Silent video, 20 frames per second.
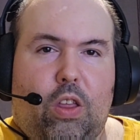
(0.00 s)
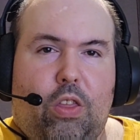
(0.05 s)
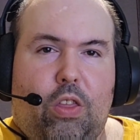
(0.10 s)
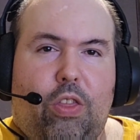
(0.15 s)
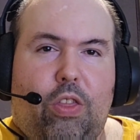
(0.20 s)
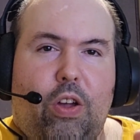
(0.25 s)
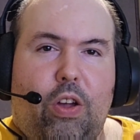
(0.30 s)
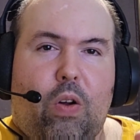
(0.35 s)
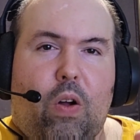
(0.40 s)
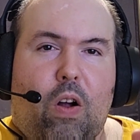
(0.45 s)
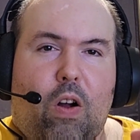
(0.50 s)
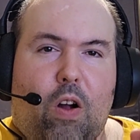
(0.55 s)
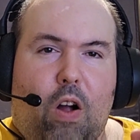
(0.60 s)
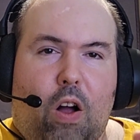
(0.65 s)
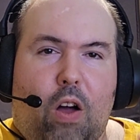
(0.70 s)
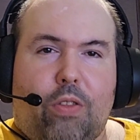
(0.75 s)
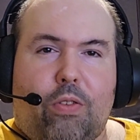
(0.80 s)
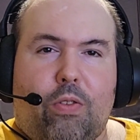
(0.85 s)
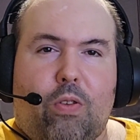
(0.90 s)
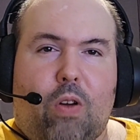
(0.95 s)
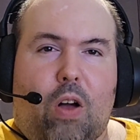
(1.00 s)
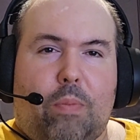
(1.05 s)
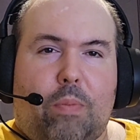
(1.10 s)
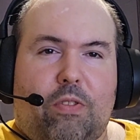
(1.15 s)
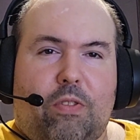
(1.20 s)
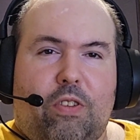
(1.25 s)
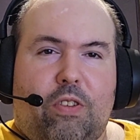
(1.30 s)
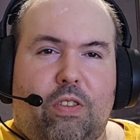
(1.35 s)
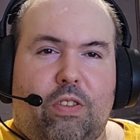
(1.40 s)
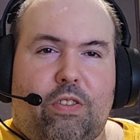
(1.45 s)
There are other
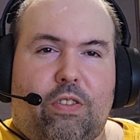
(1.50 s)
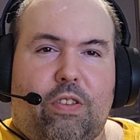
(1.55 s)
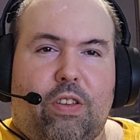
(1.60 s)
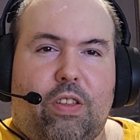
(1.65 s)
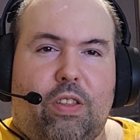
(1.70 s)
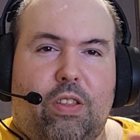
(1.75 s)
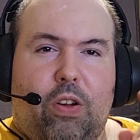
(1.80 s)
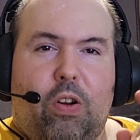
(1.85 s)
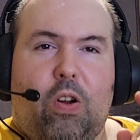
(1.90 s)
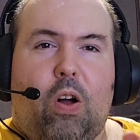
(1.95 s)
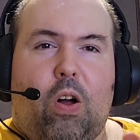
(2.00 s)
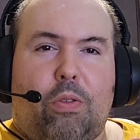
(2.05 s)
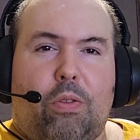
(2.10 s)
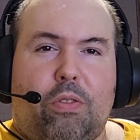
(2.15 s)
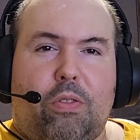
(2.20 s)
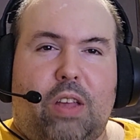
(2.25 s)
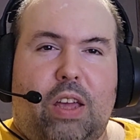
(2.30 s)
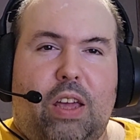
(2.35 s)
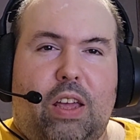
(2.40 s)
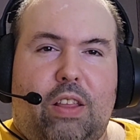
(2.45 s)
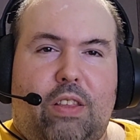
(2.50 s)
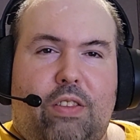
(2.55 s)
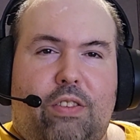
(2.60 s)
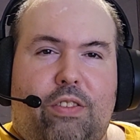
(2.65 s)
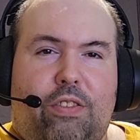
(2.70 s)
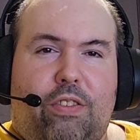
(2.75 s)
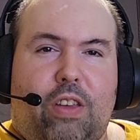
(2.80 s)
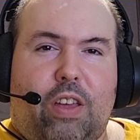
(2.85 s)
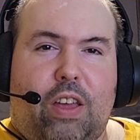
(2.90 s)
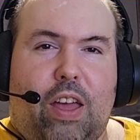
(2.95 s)
options, there are other
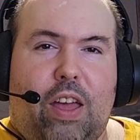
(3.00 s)
leads,